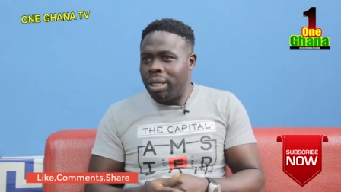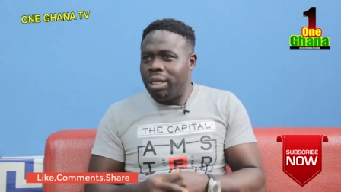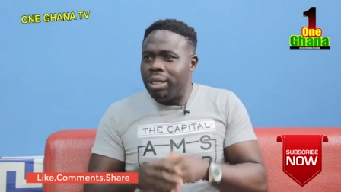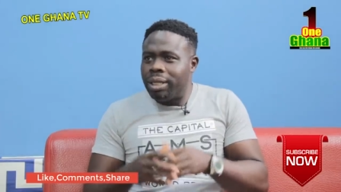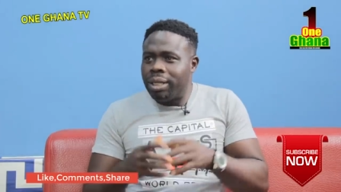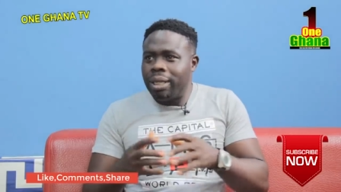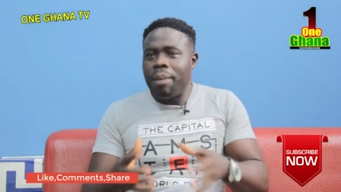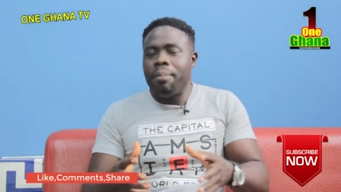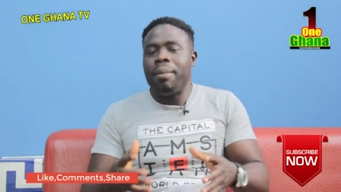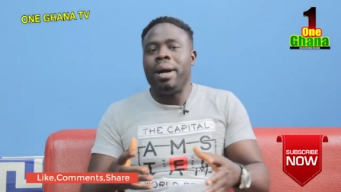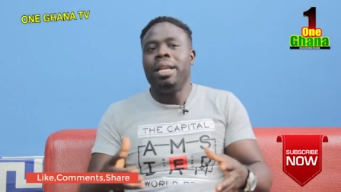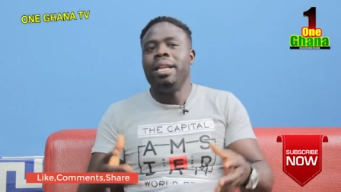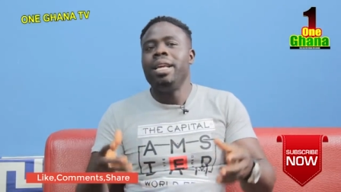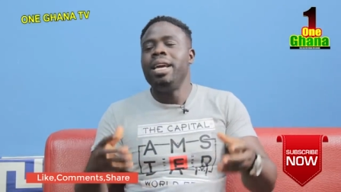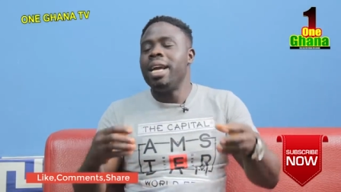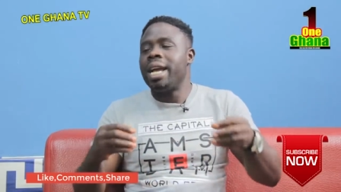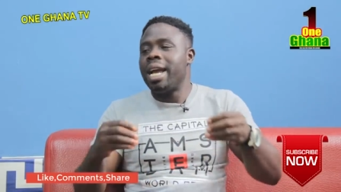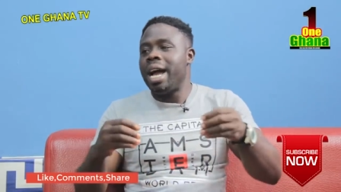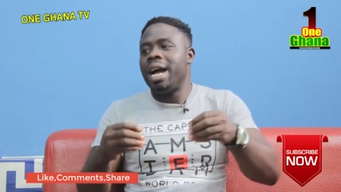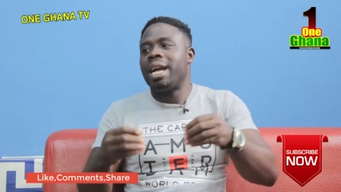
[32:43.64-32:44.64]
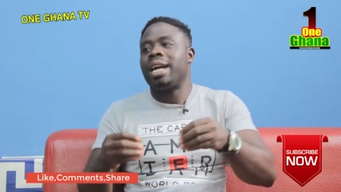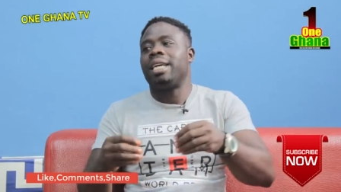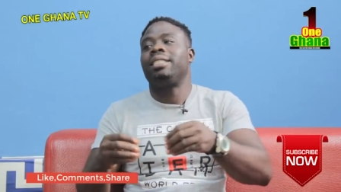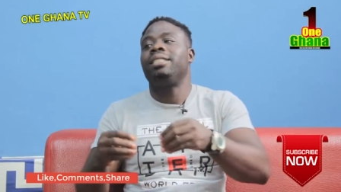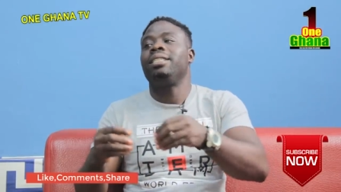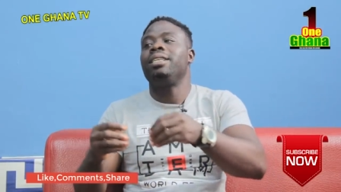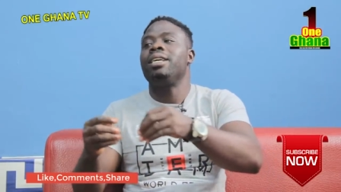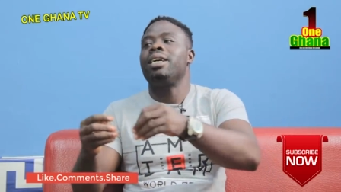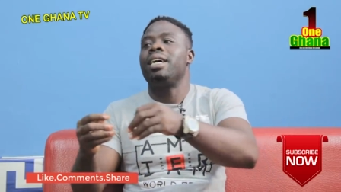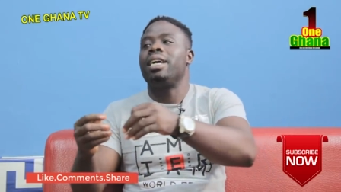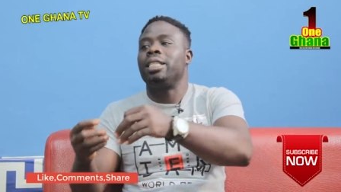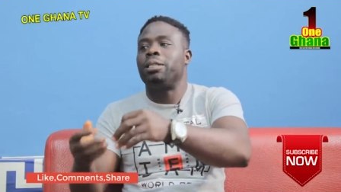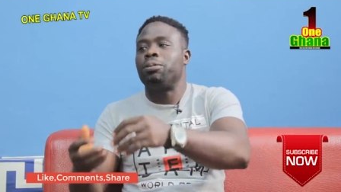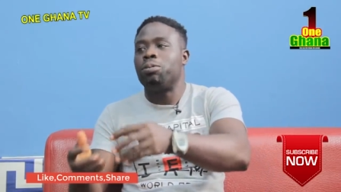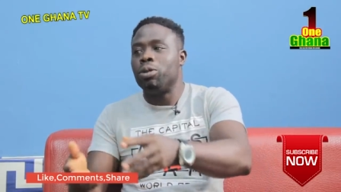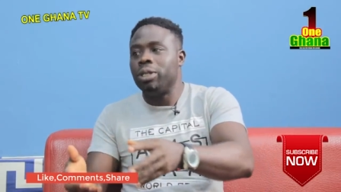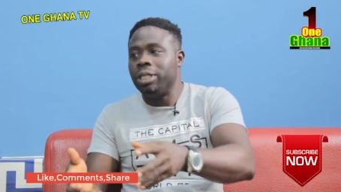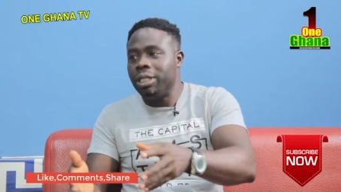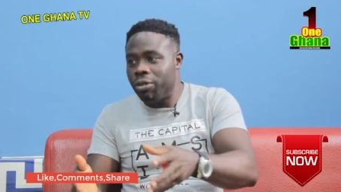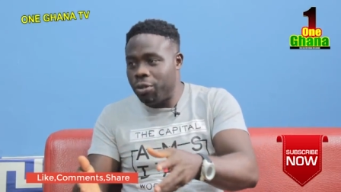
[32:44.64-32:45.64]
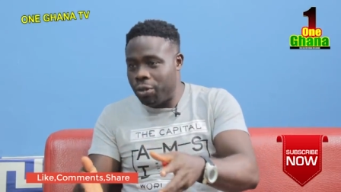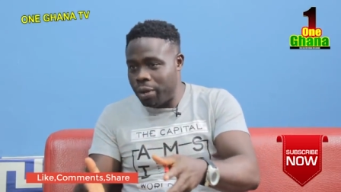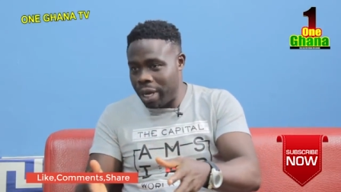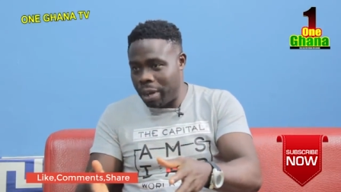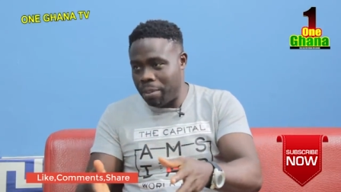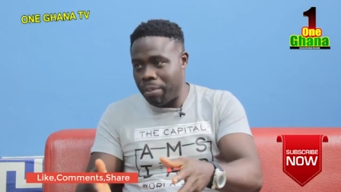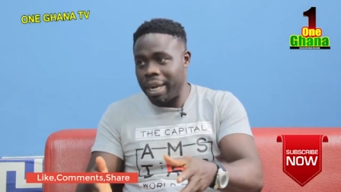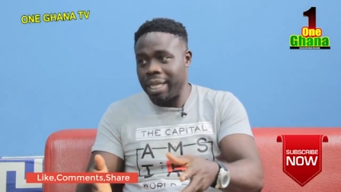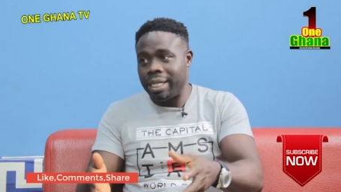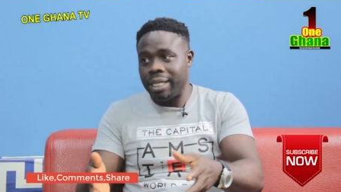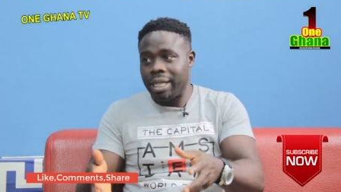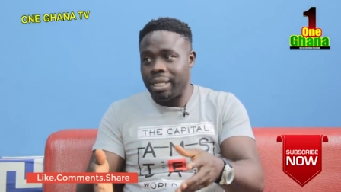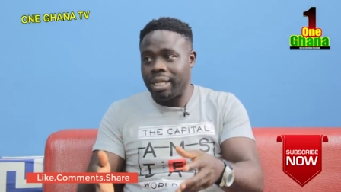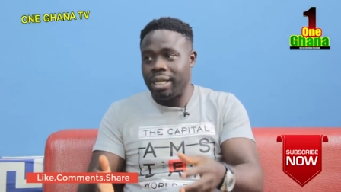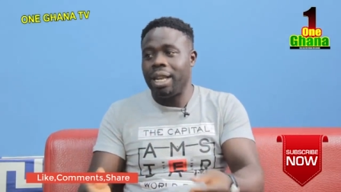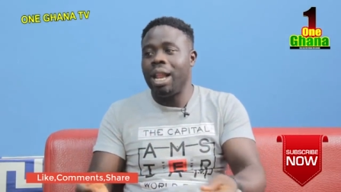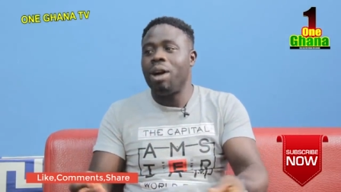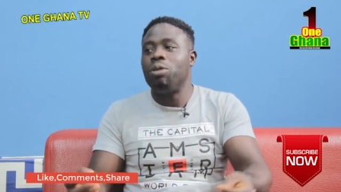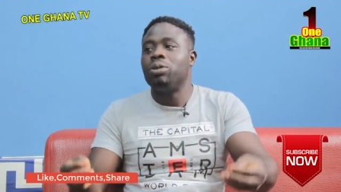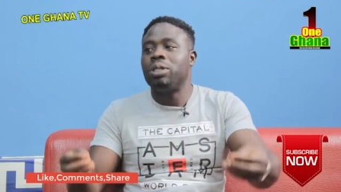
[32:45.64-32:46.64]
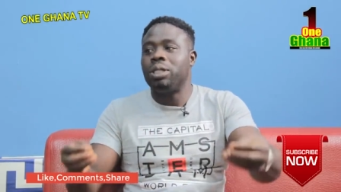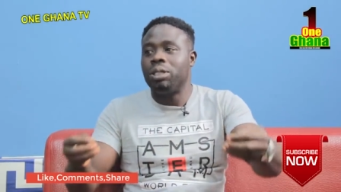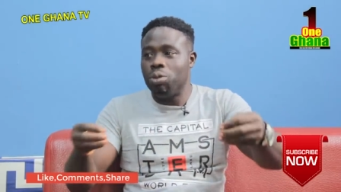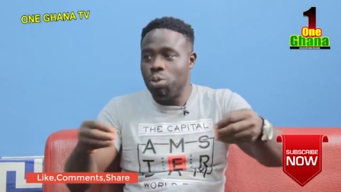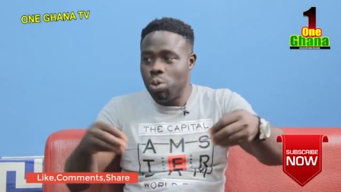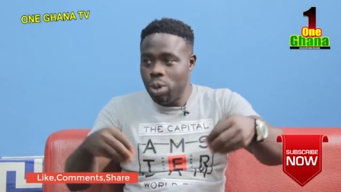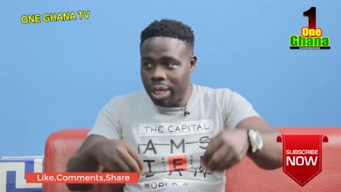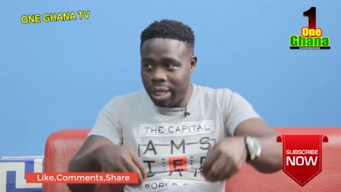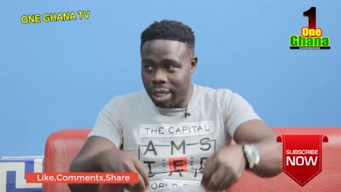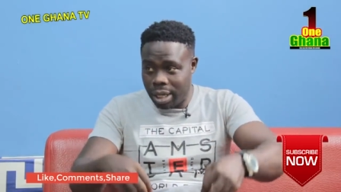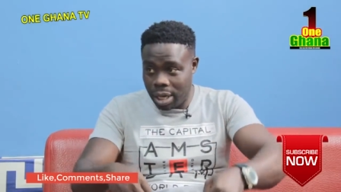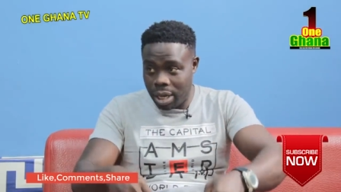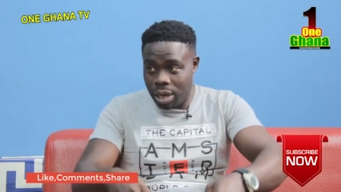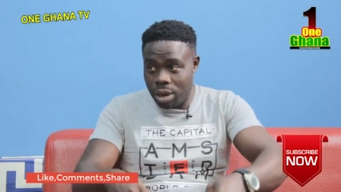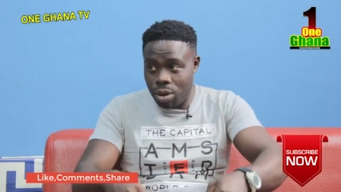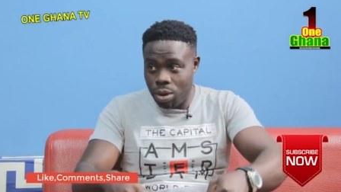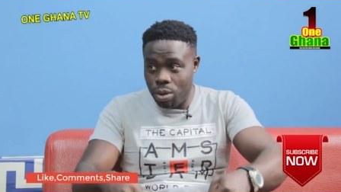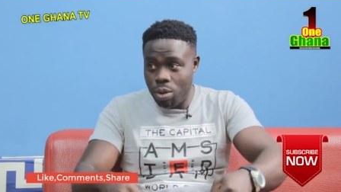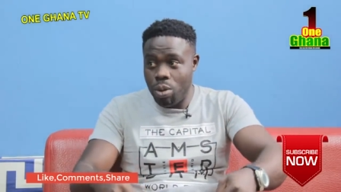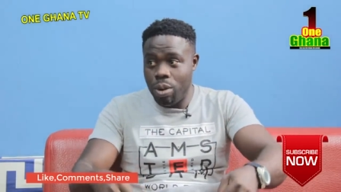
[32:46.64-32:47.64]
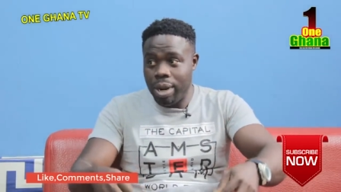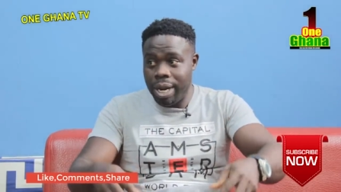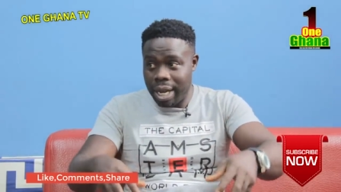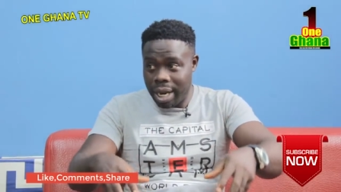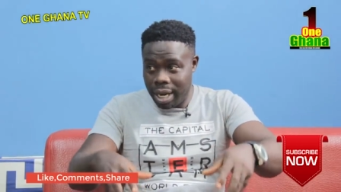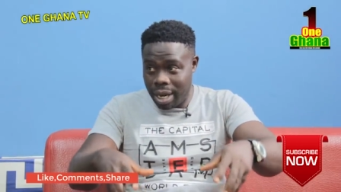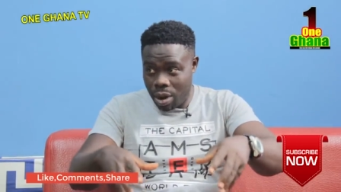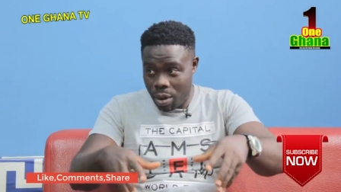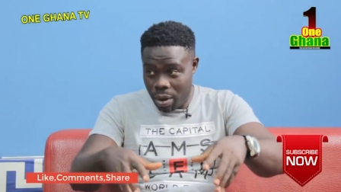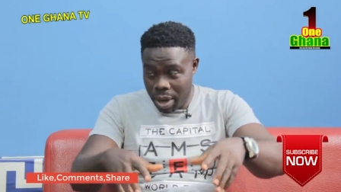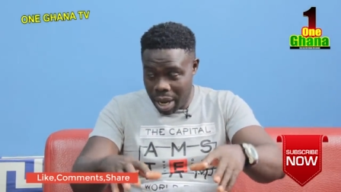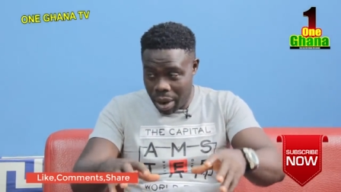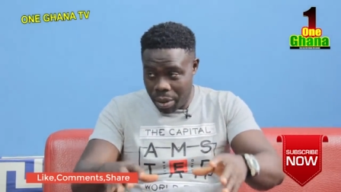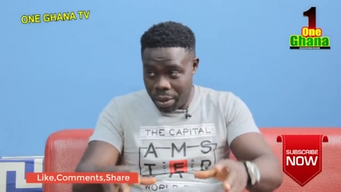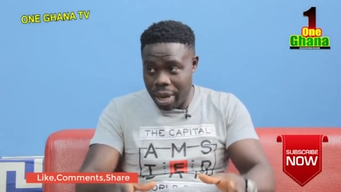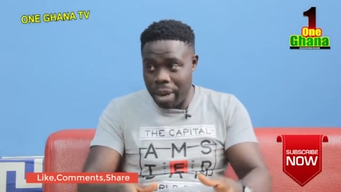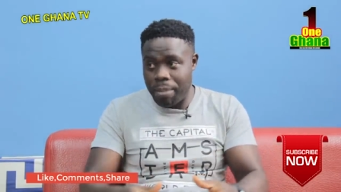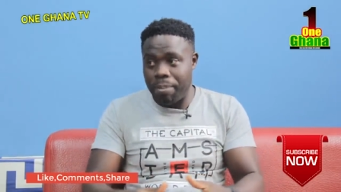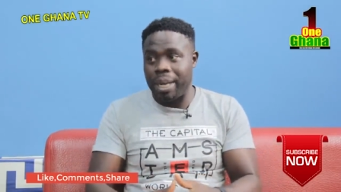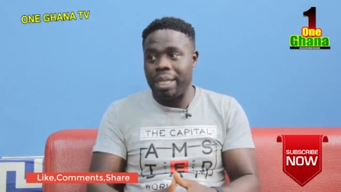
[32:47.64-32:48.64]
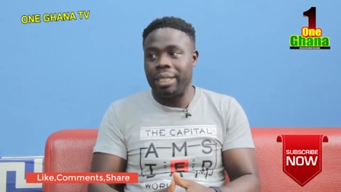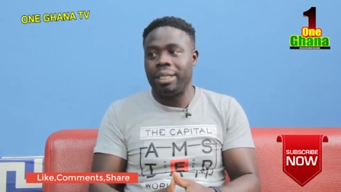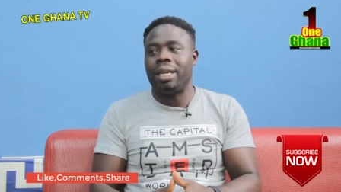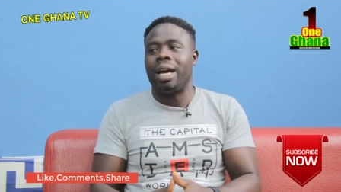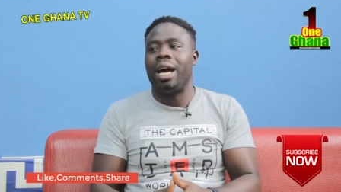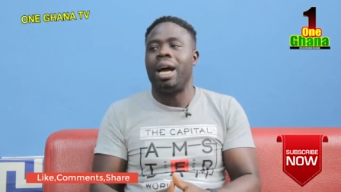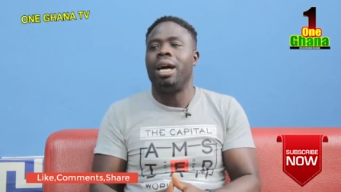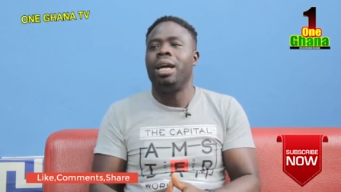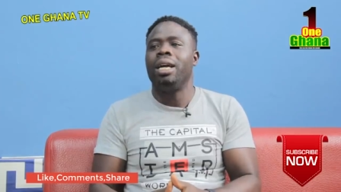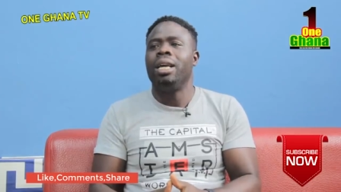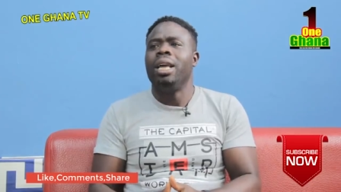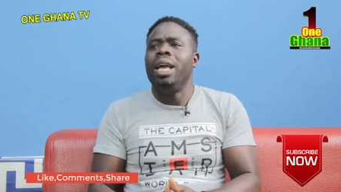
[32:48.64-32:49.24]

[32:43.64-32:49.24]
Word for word: Some I didn't carcassy expose fake pastors. Now, so would ye, who did the way a rare pastor?